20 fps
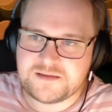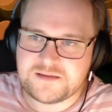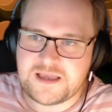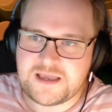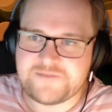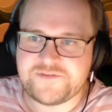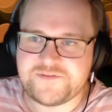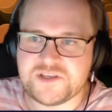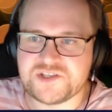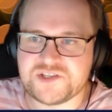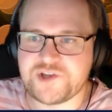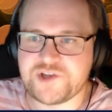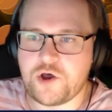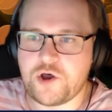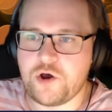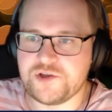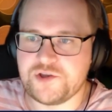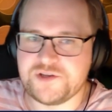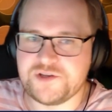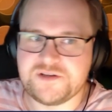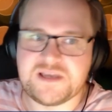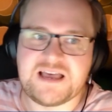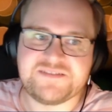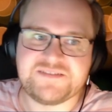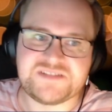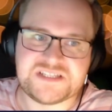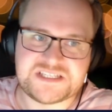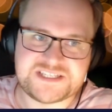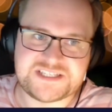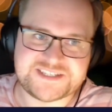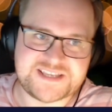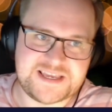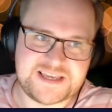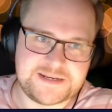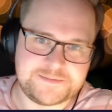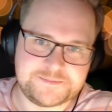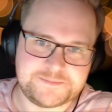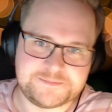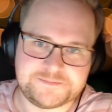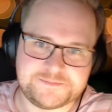heaviest organ after the skin?